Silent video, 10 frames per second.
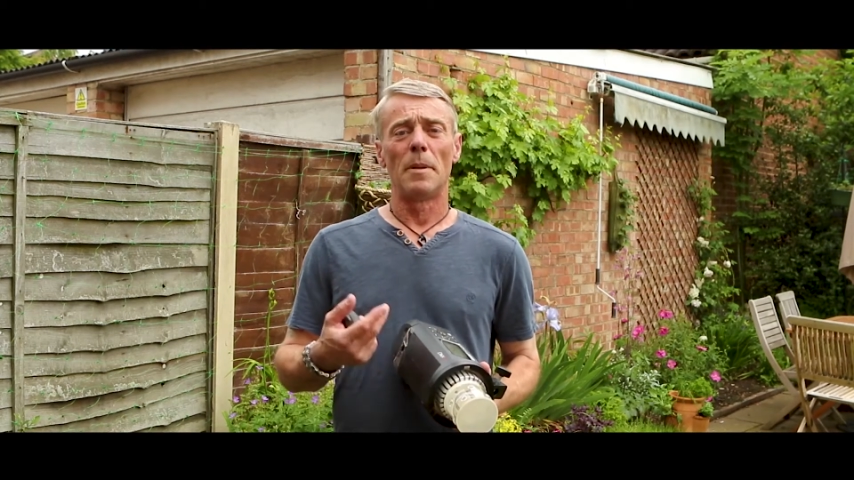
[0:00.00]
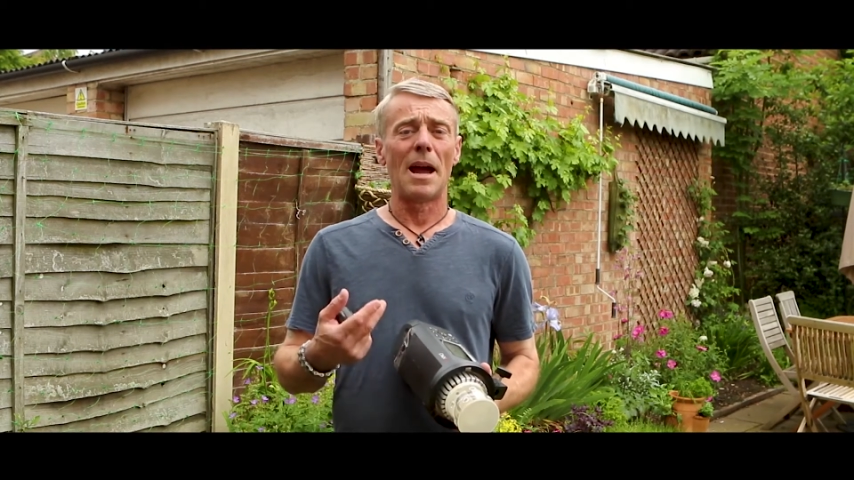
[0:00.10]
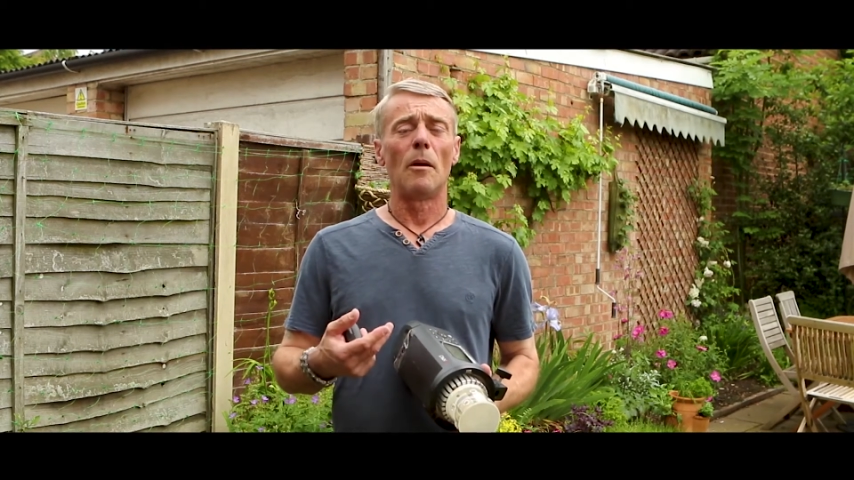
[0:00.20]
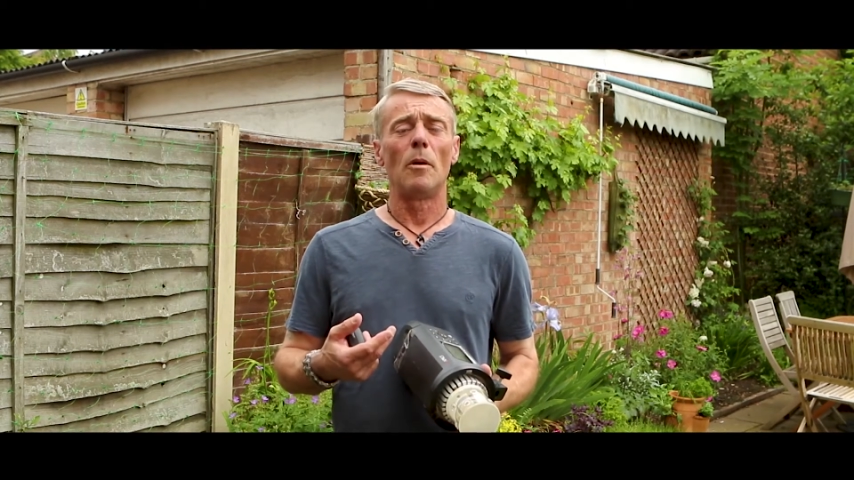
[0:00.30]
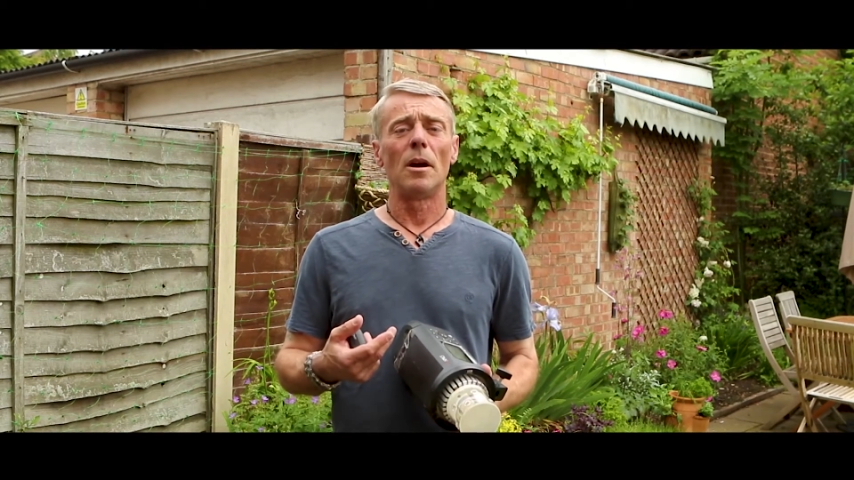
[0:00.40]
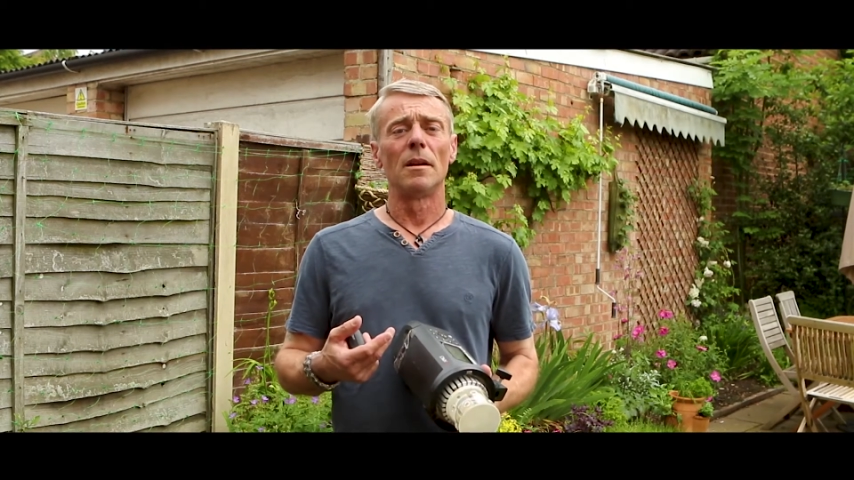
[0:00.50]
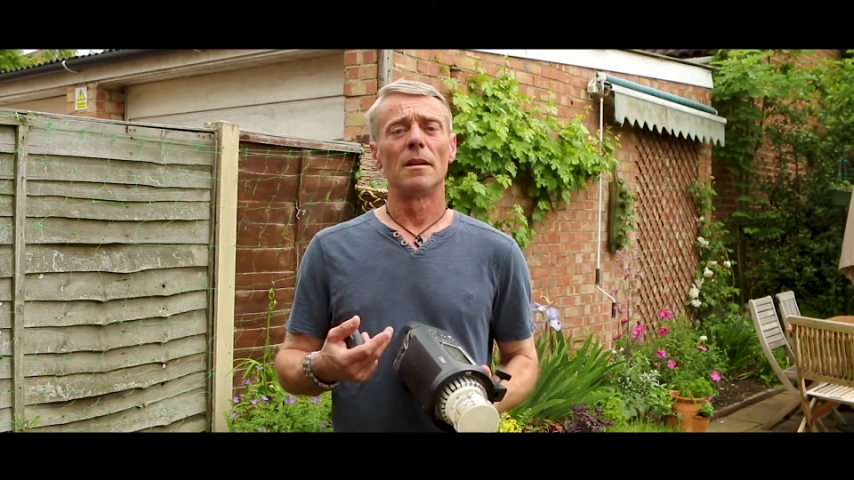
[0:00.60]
power,